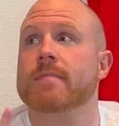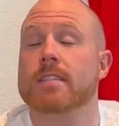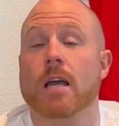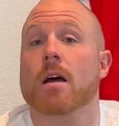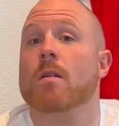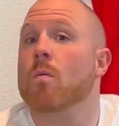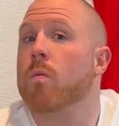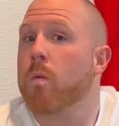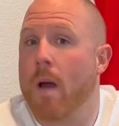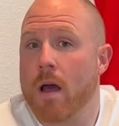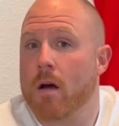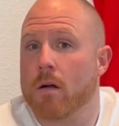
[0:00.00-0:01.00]
done
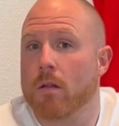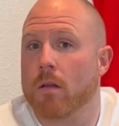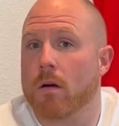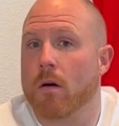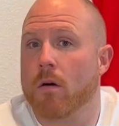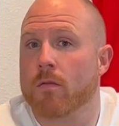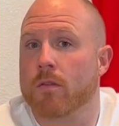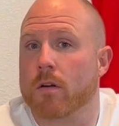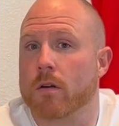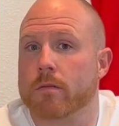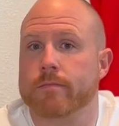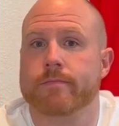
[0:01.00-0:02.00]
well
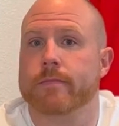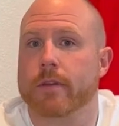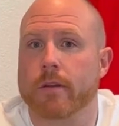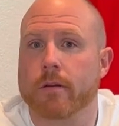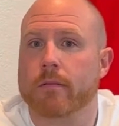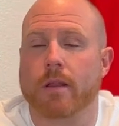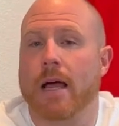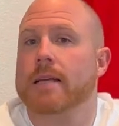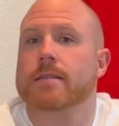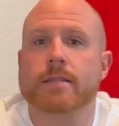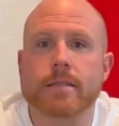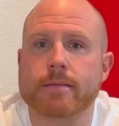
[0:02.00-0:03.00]
over the
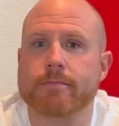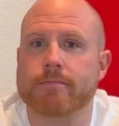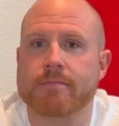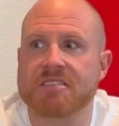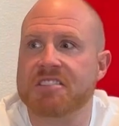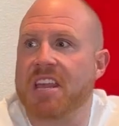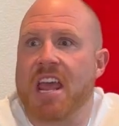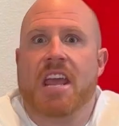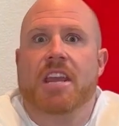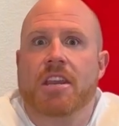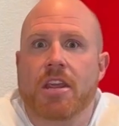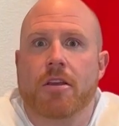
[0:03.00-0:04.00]
last
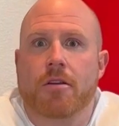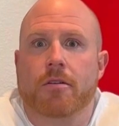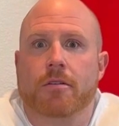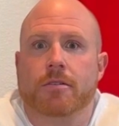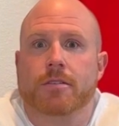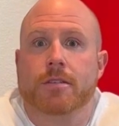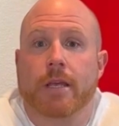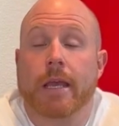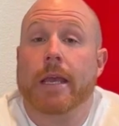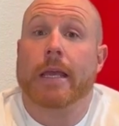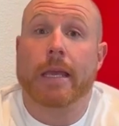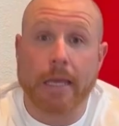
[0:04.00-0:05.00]
10 years
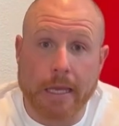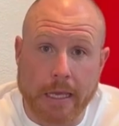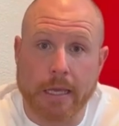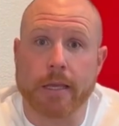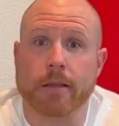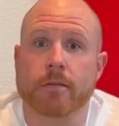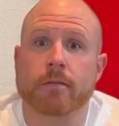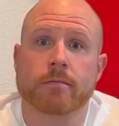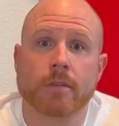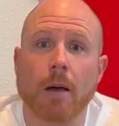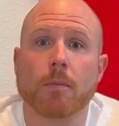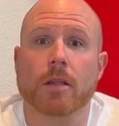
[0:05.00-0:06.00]
in
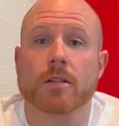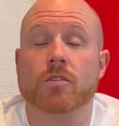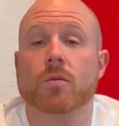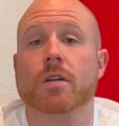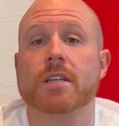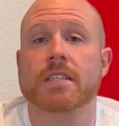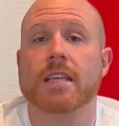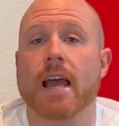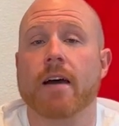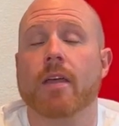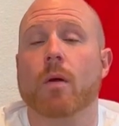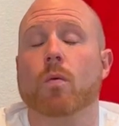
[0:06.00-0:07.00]
Dublin. So we're going to see
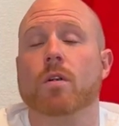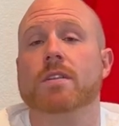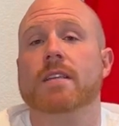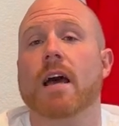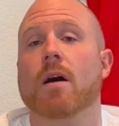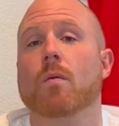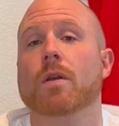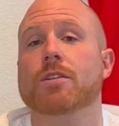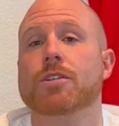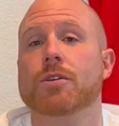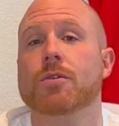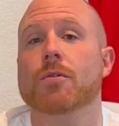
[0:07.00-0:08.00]
how that works out. We
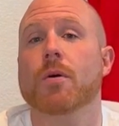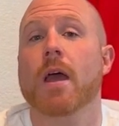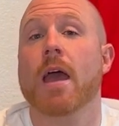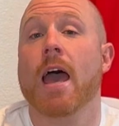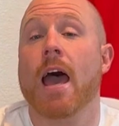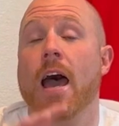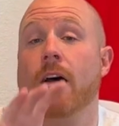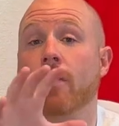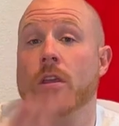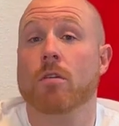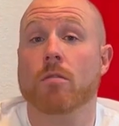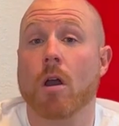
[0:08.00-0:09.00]
do have
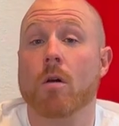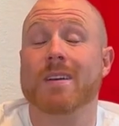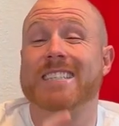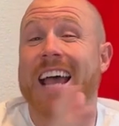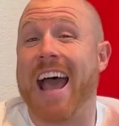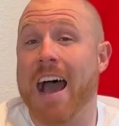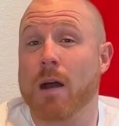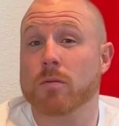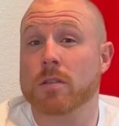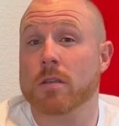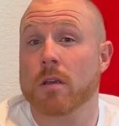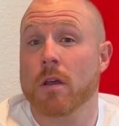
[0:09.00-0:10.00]
Hugo is out